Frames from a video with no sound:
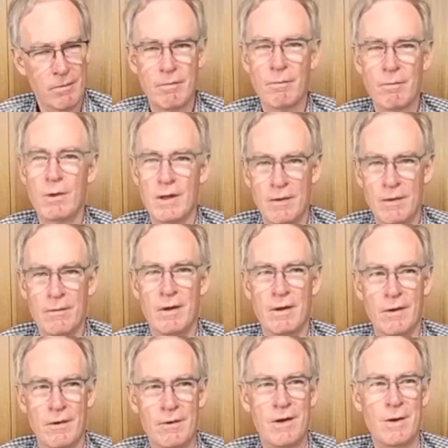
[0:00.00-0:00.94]
would have a
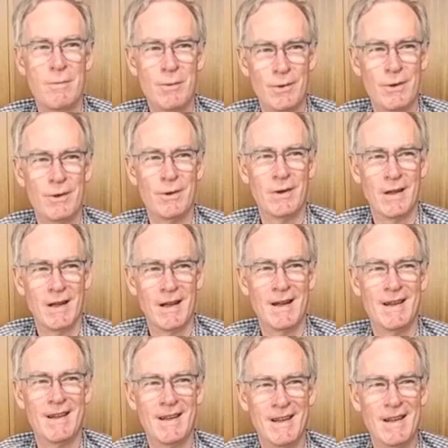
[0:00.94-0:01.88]
lot of trouble doing that
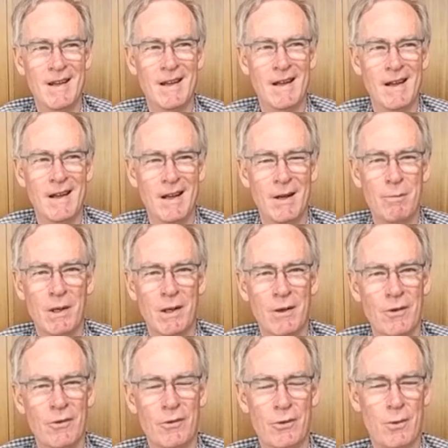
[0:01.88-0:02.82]

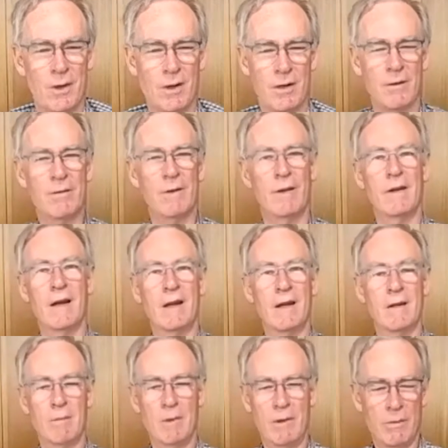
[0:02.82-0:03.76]
because quite often they
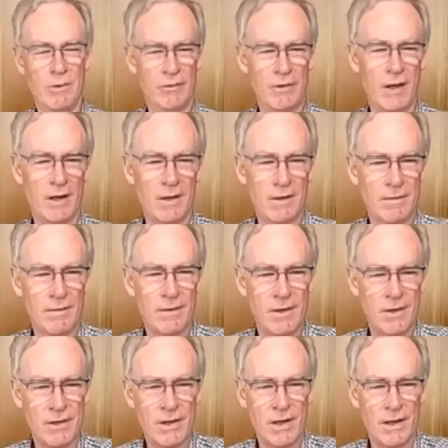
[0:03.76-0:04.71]
can be mistaken for
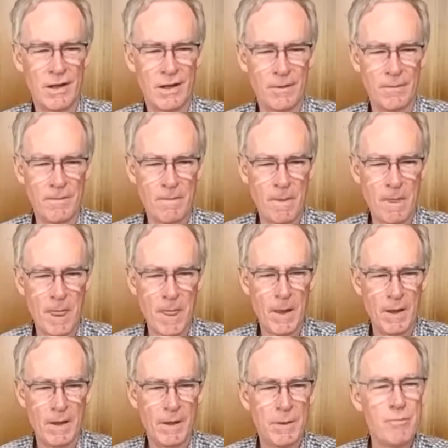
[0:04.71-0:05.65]
each other.
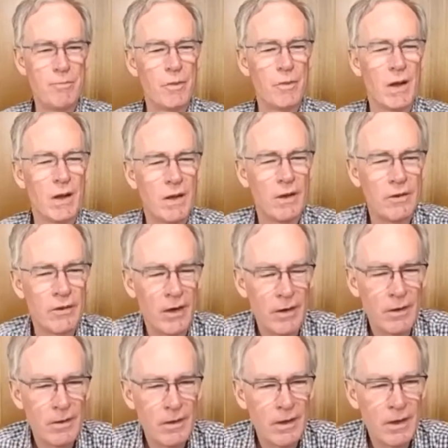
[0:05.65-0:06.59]

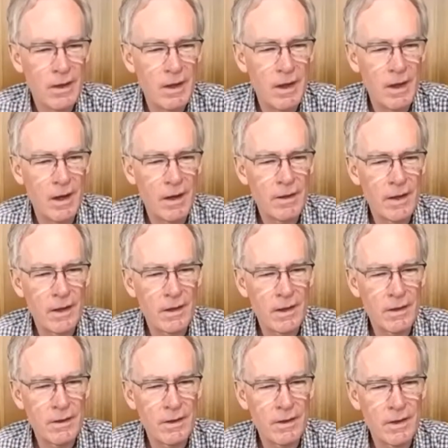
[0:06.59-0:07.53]
So, yeah, I think
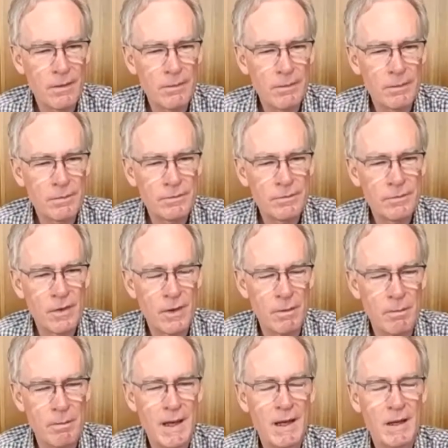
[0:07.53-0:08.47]
that the
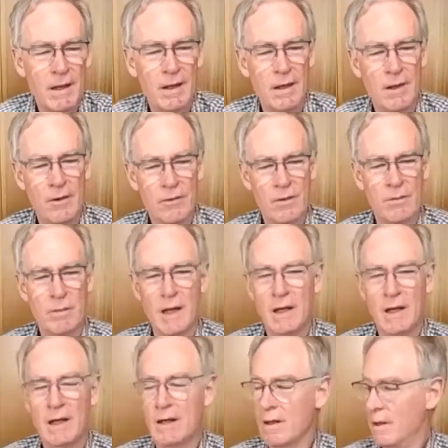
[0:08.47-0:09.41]
maker is the
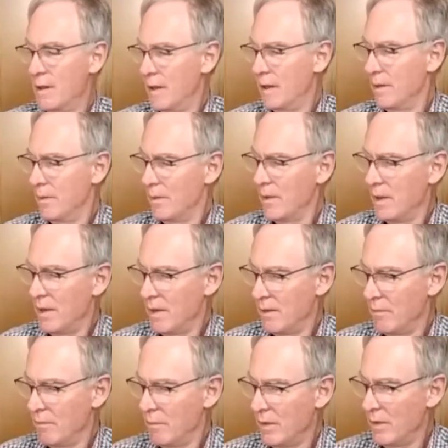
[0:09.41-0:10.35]
main guide.
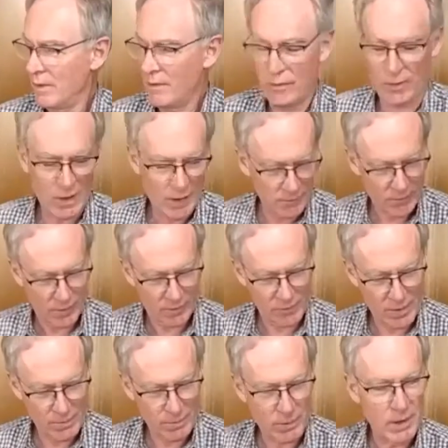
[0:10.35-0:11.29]
And there's a classic
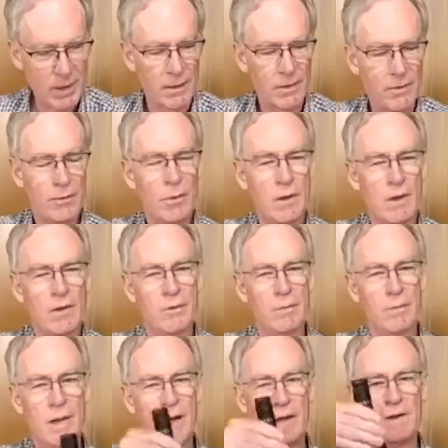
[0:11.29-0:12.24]
example here. This wine is
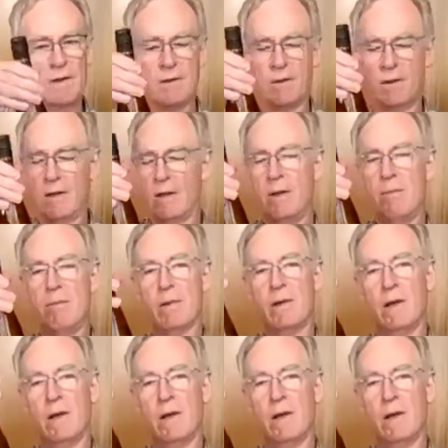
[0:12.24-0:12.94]
made to keep